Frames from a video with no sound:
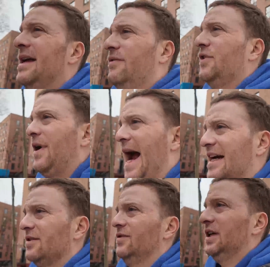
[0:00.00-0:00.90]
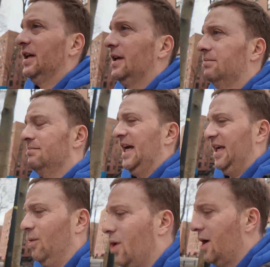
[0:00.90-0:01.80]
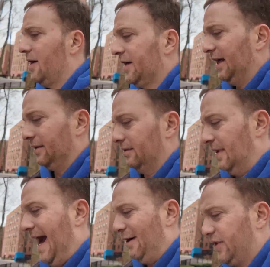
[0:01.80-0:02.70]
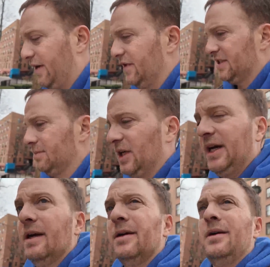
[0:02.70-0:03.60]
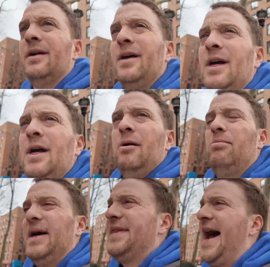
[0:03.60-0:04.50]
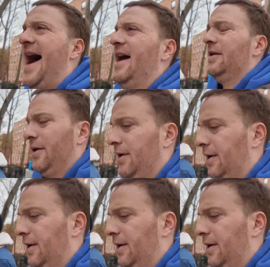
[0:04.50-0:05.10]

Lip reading: if you're actively making work and out there visibly, but that